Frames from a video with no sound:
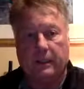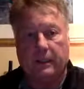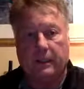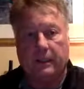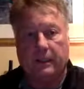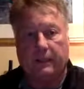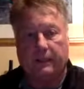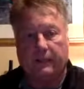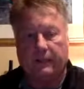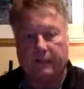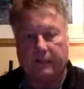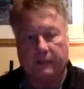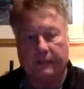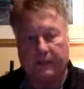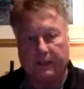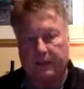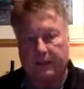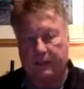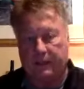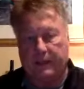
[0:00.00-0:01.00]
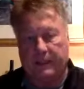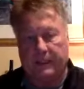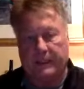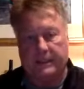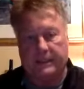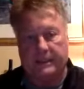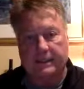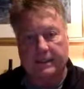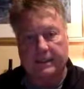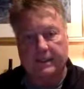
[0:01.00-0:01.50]
After living in the
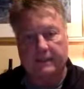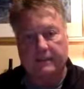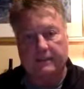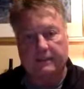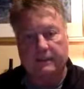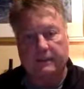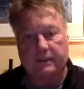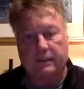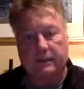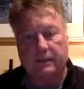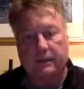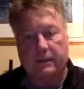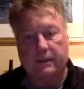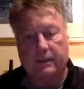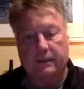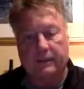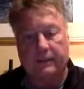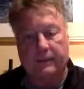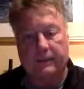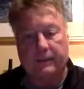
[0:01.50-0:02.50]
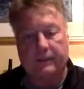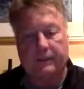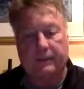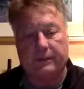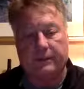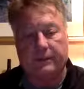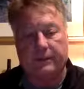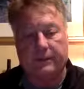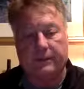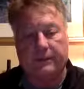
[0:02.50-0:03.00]
United States for 11
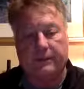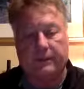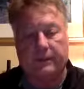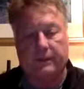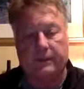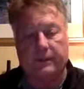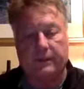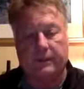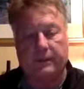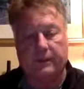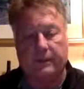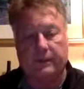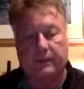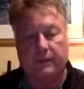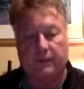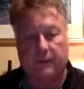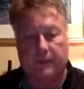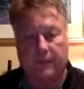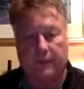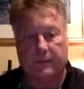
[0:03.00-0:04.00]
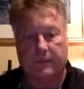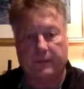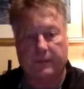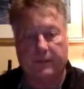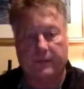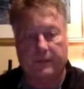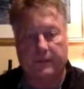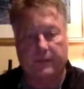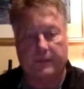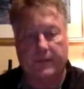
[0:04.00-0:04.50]
years, he founded his winery
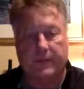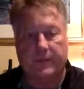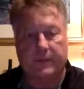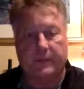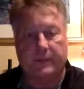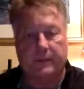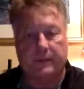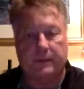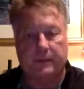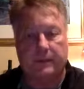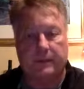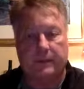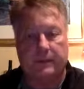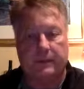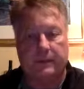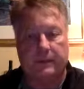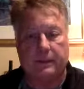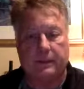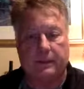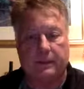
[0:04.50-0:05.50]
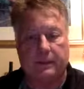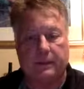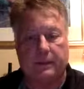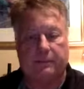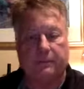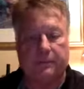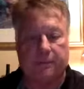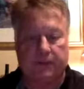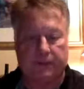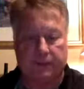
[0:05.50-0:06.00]
here in Napa to
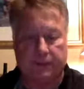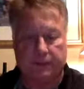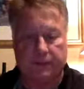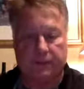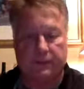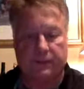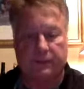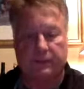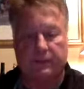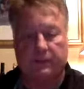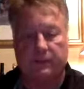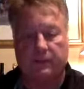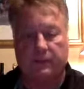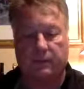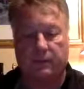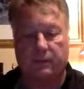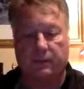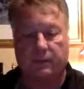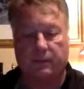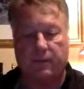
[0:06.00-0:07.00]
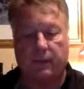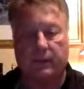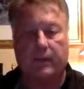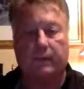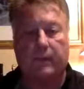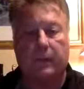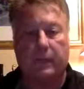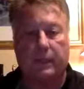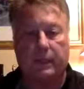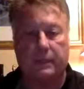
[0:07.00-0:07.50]
produce red
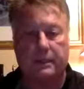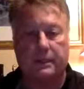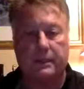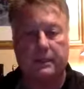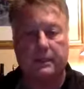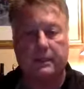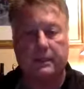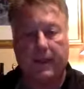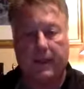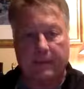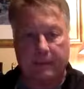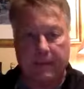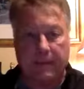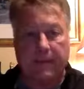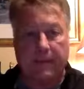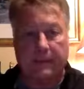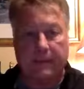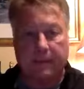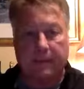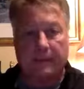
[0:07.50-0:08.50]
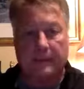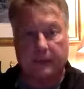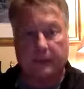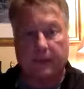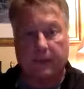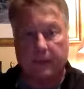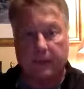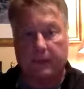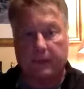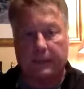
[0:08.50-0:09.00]
wines, Cabernet-based
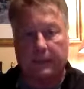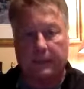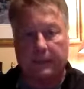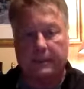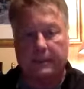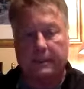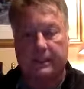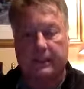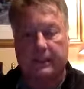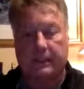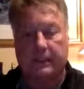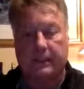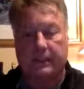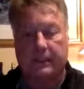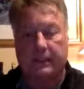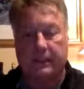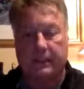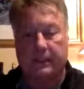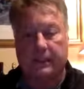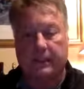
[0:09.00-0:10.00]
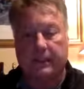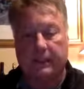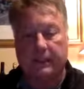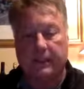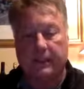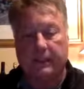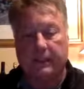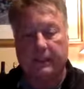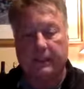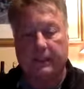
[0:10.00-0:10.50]
red wines that
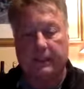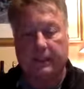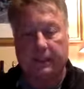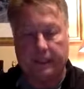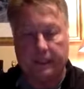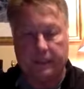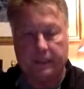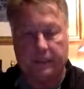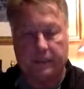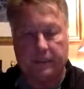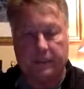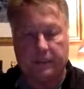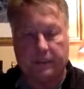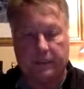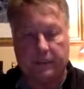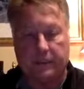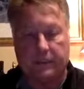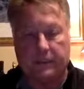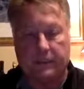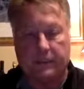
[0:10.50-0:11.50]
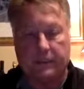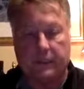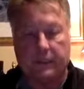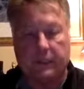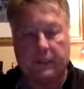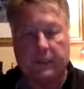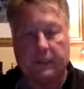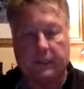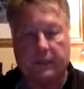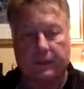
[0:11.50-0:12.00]
he enjoys
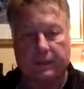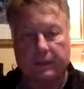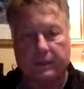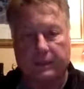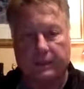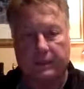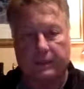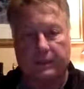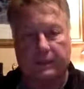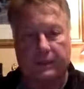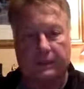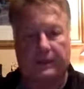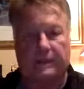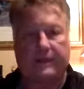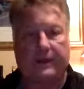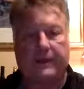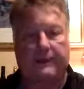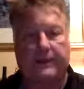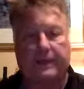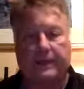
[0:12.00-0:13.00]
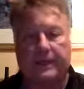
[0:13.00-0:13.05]
under his family